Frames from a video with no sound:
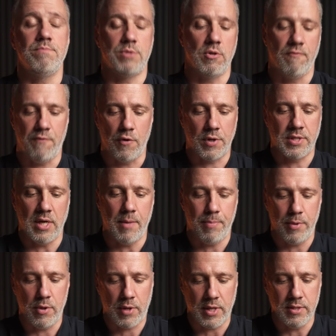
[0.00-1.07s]
So for example,
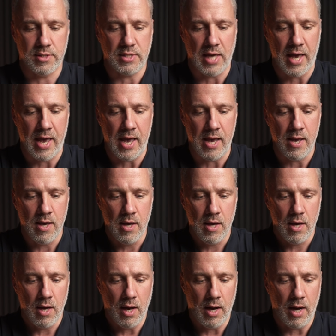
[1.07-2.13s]
you can say
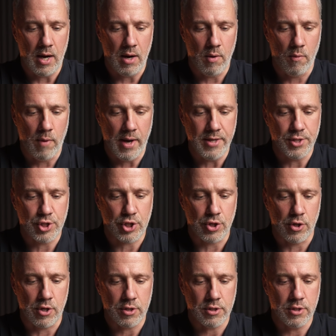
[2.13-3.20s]
white
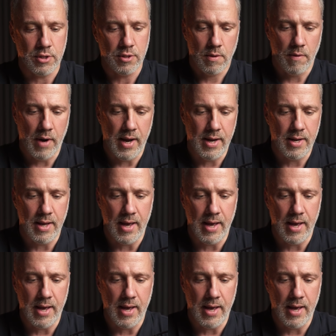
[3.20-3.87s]
shirt, right?